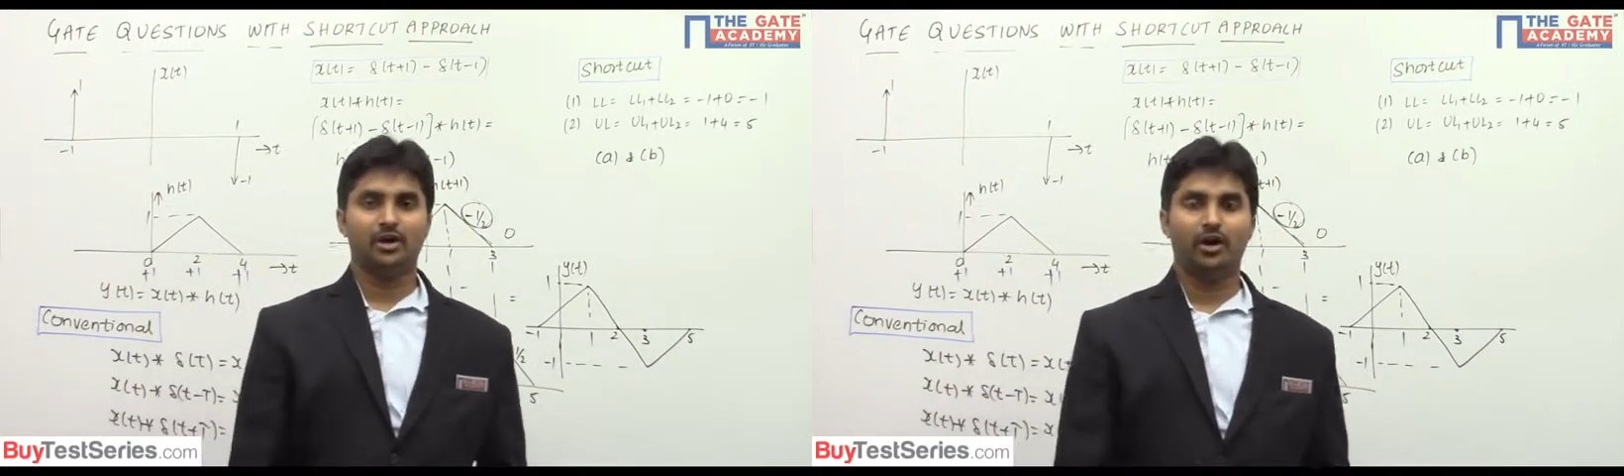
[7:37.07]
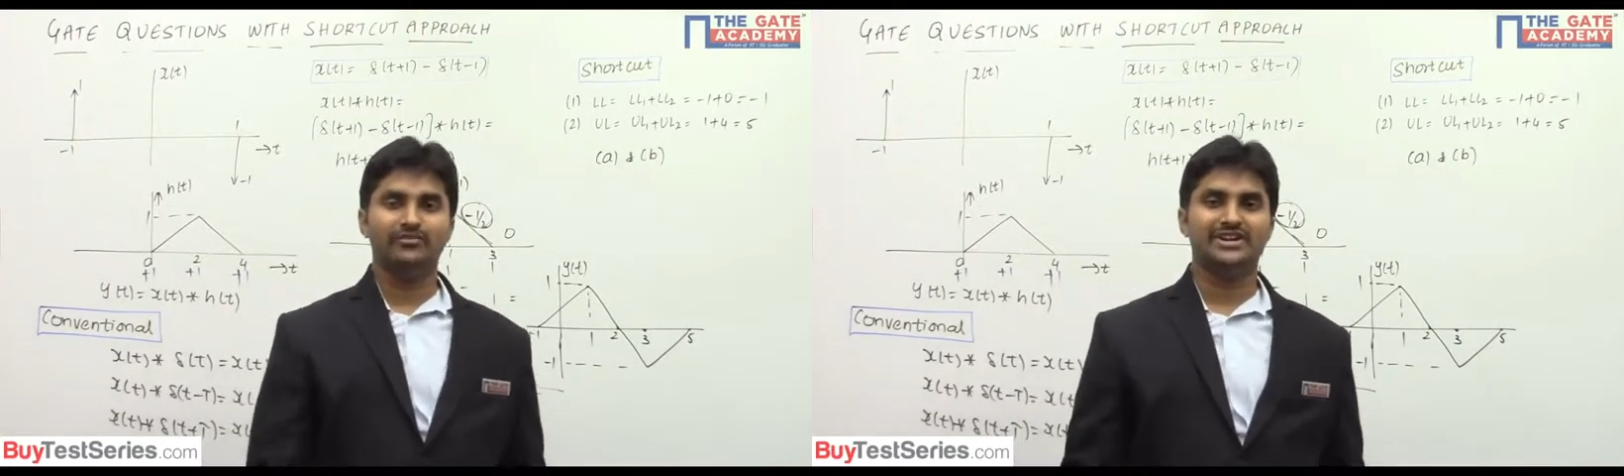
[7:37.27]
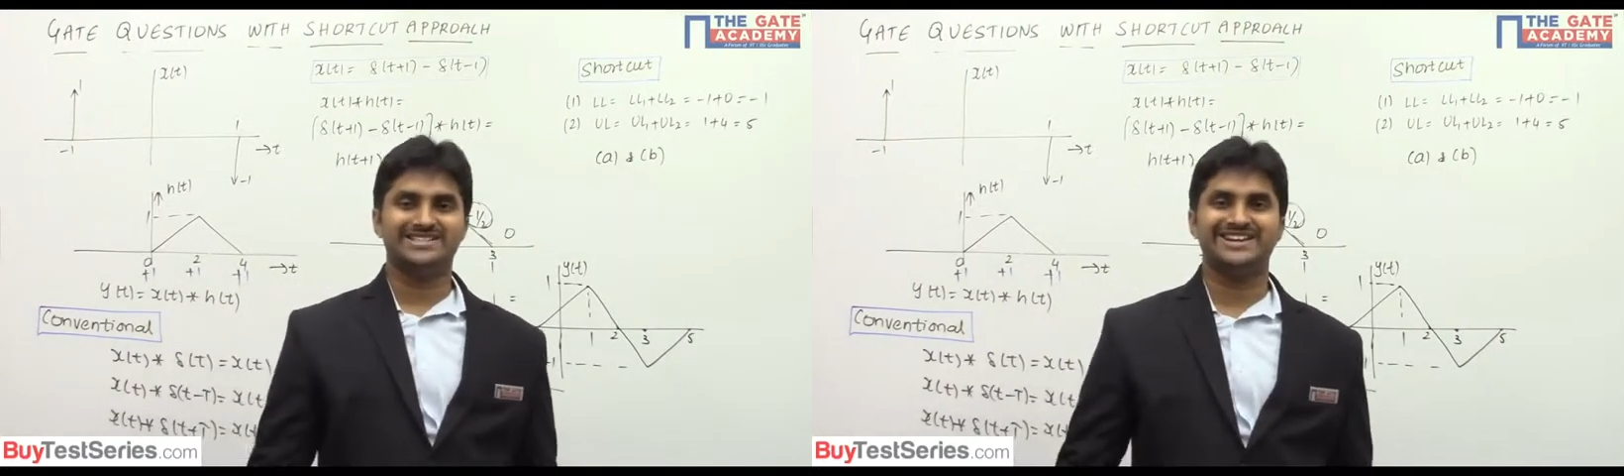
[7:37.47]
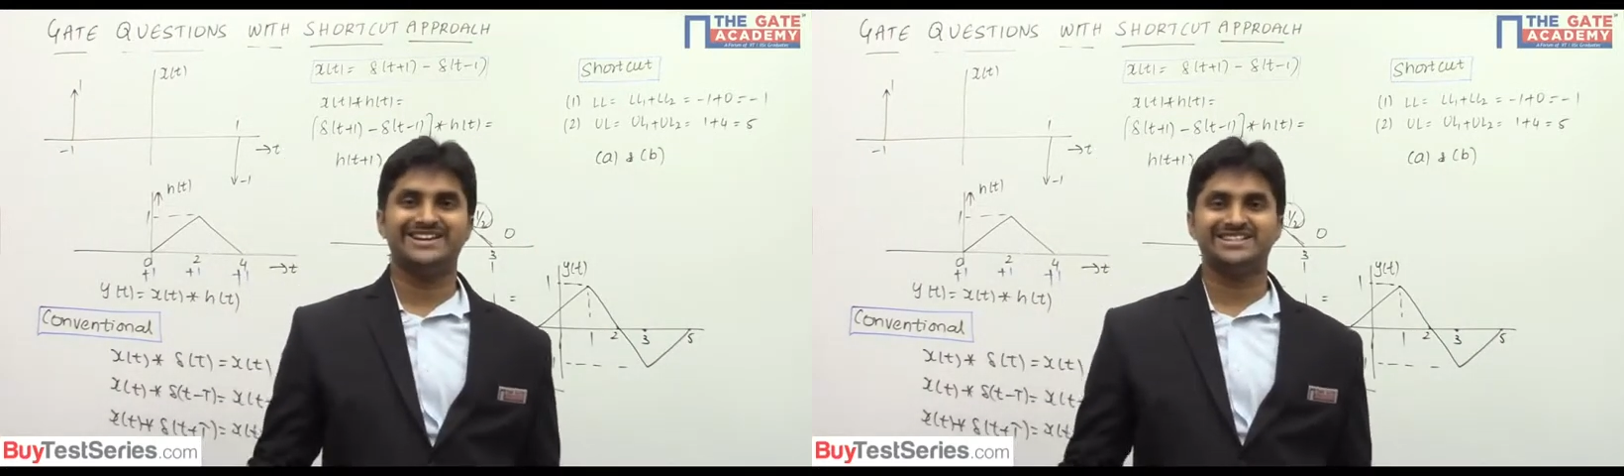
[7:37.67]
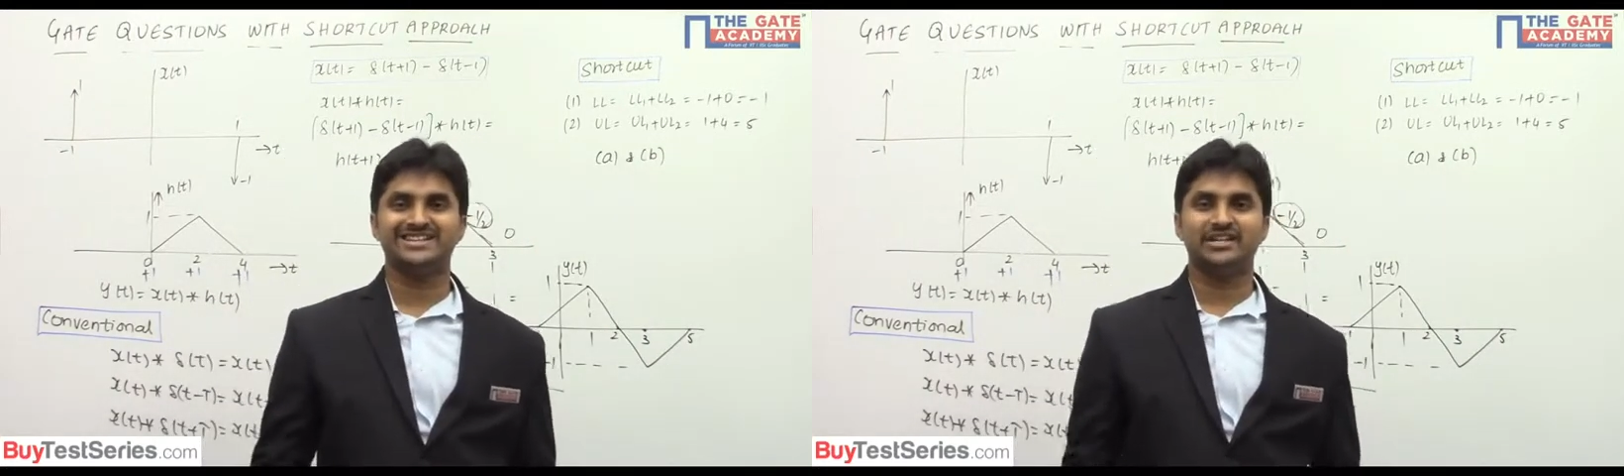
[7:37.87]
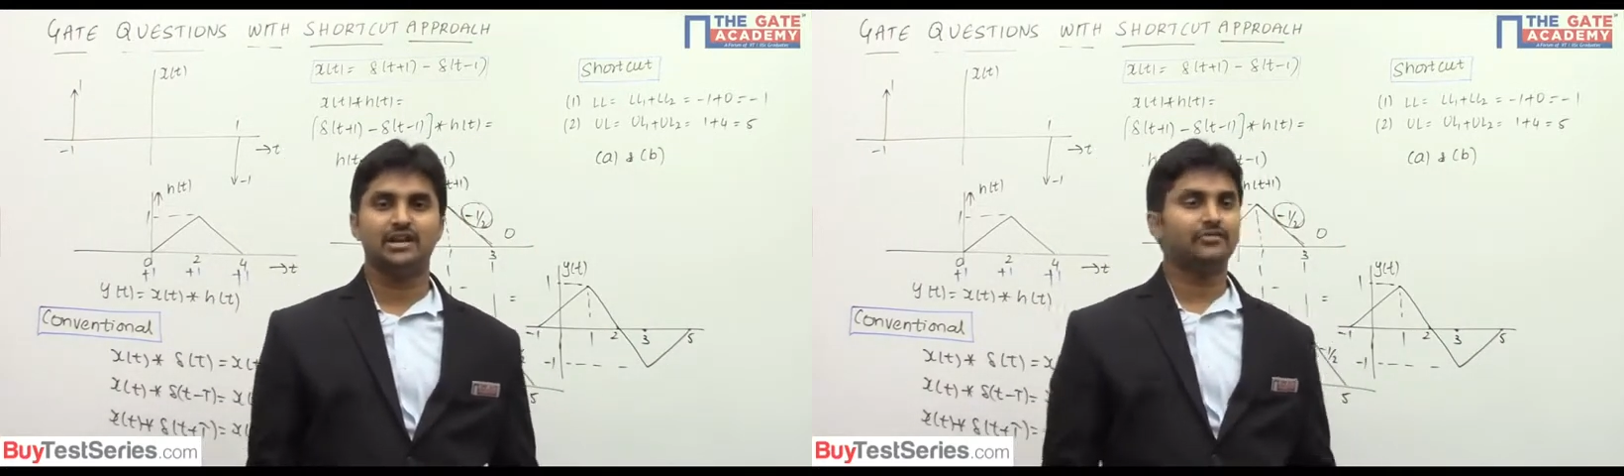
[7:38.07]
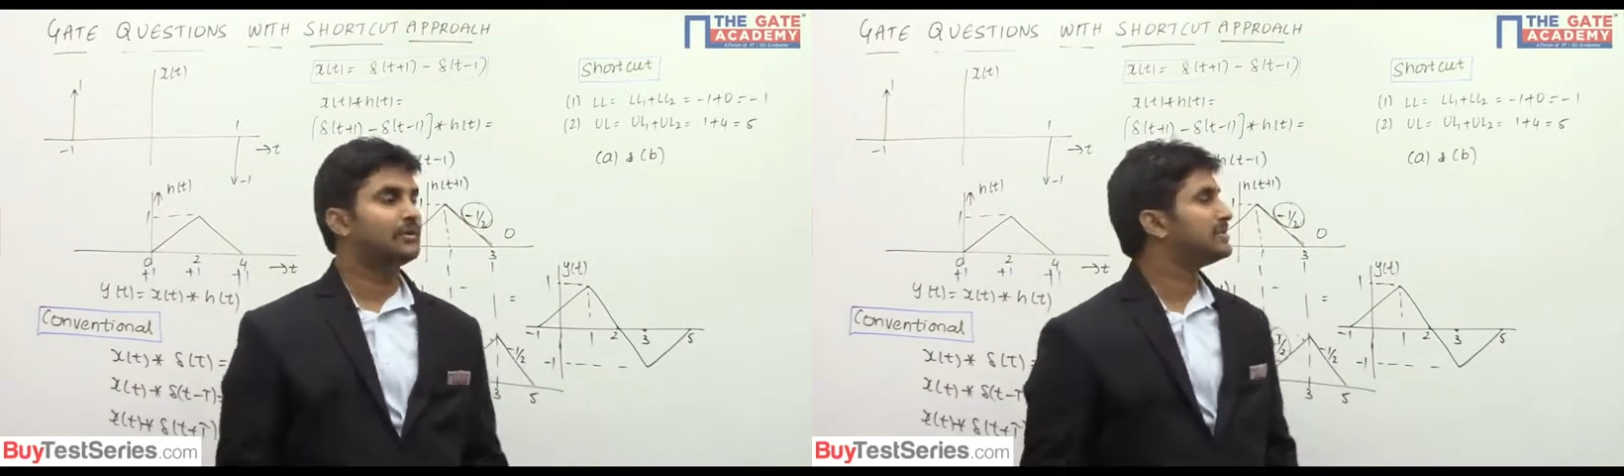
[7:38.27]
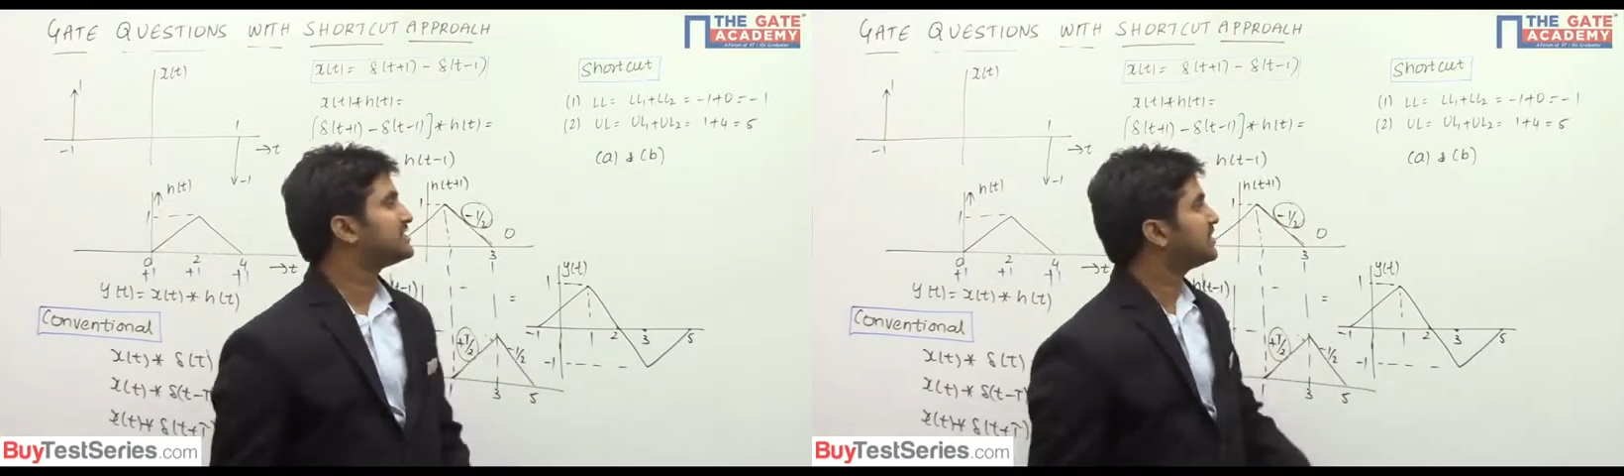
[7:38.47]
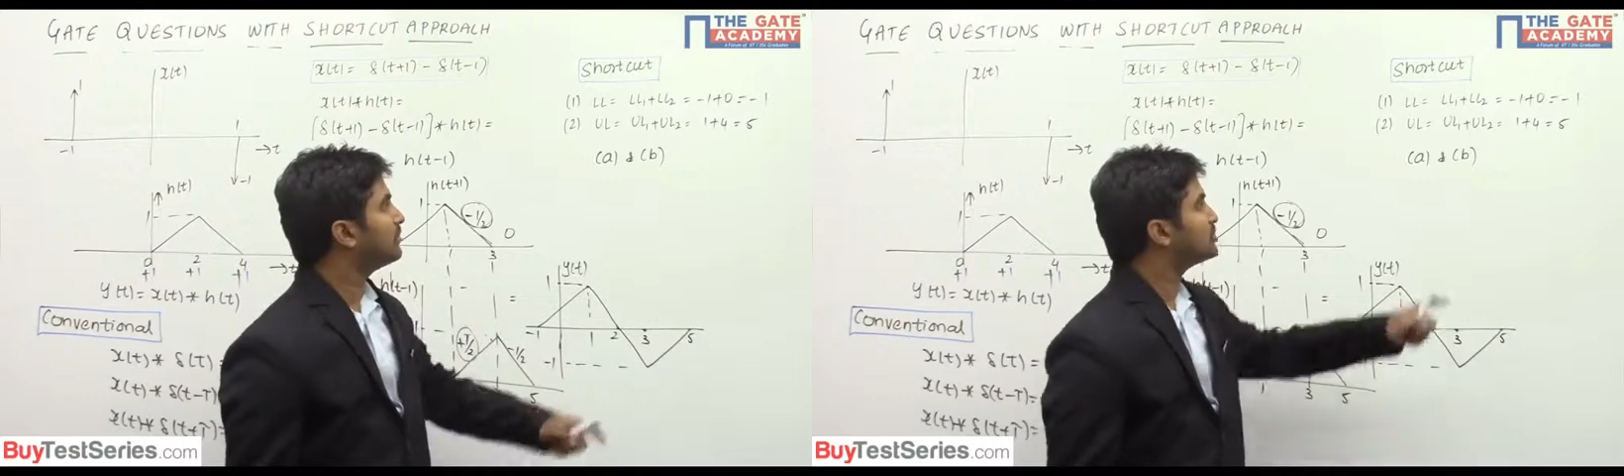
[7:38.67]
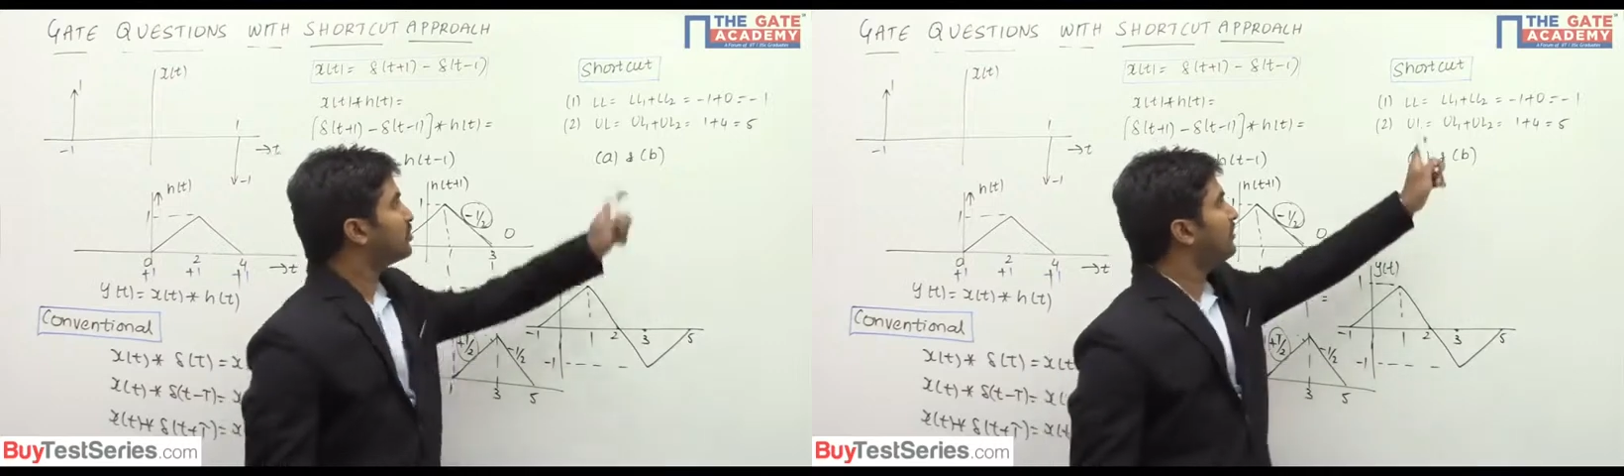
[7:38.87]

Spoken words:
of the resultant signal will be the summation